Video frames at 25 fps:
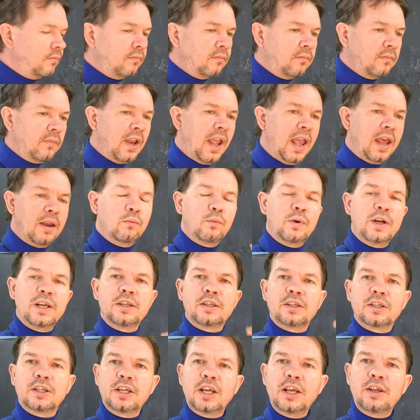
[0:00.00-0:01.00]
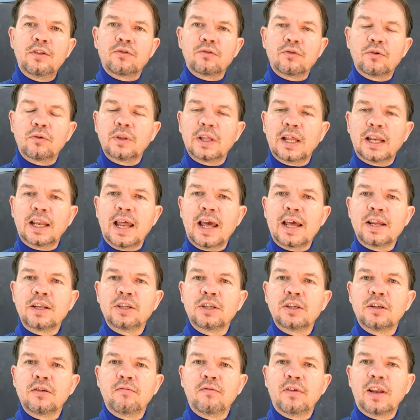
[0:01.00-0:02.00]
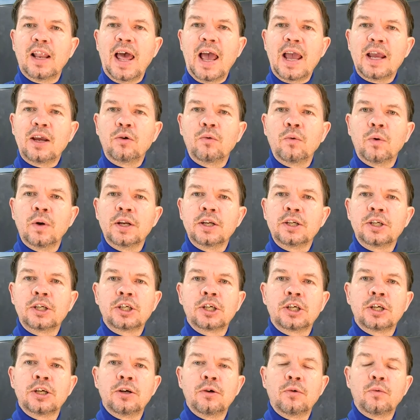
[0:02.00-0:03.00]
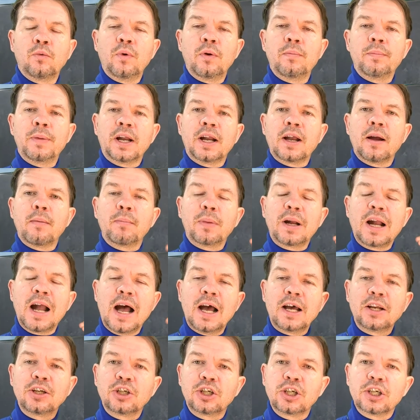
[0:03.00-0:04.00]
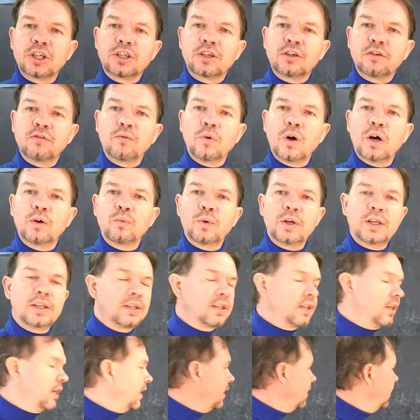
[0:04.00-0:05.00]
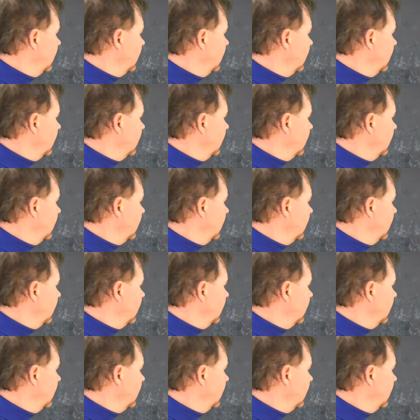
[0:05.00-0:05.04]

And we see through the lens of language. We become conscious of what we see